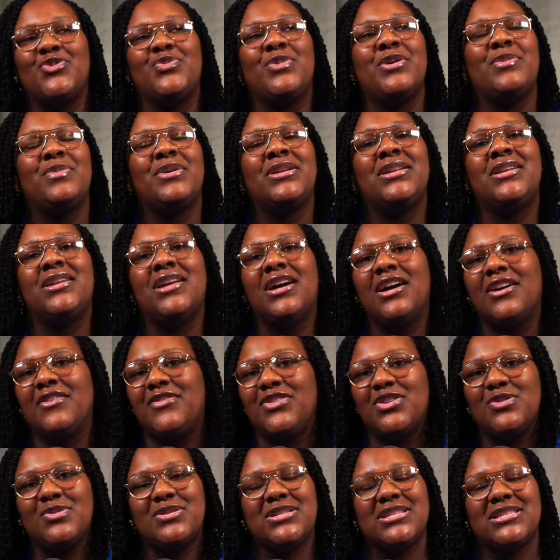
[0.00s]
We would love
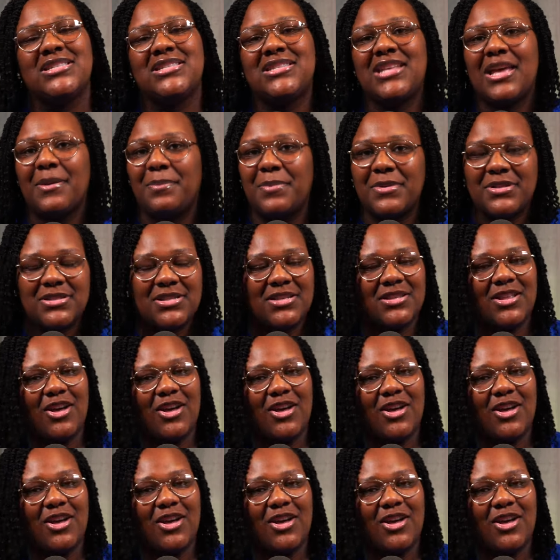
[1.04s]
you to step into